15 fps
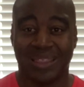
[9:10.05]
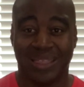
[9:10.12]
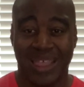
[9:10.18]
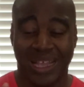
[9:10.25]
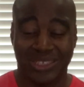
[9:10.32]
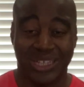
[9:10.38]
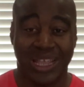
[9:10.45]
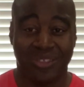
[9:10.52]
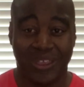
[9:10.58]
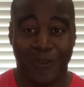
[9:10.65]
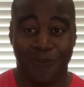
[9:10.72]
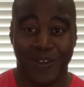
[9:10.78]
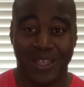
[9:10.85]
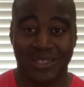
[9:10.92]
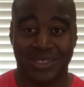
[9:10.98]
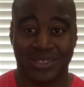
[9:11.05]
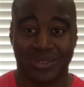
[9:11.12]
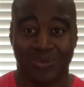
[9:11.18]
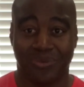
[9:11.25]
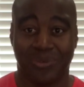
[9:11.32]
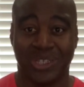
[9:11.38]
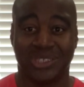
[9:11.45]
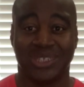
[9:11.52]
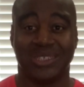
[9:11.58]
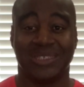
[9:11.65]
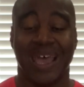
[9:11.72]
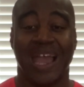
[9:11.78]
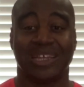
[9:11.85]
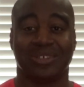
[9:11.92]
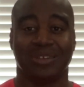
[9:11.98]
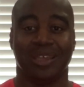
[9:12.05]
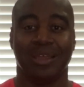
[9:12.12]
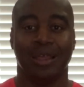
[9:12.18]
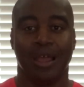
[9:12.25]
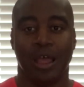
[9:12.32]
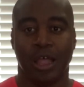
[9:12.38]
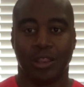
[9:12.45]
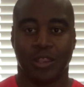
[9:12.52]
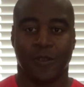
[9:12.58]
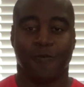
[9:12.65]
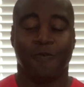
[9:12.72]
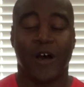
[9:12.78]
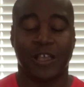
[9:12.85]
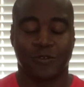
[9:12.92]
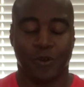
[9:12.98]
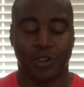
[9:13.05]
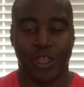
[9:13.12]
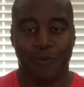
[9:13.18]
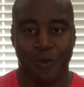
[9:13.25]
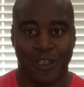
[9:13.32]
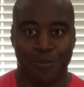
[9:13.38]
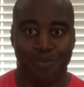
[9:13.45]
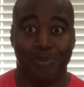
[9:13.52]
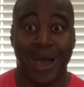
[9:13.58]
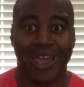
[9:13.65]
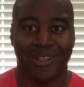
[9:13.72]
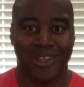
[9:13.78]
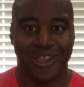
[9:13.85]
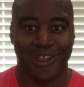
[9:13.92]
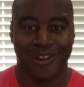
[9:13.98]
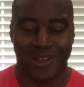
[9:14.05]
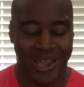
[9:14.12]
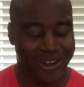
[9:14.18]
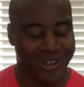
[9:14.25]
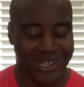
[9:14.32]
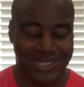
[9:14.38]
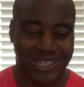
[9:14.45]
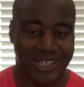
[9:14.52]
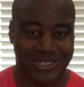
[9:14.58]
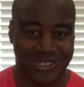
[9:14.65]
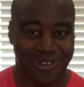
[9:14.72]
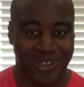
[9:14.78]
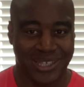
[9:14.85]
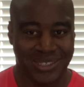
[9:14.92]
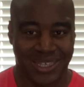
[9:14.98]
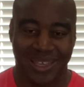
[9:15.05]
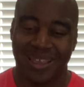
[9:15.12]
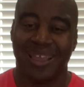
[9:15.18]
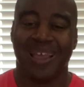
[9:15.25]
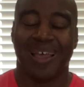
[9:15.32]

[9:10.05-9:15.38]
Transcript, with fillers: that chain link fence, which is actually the phospholipid bilayer. I know that sounds crazy,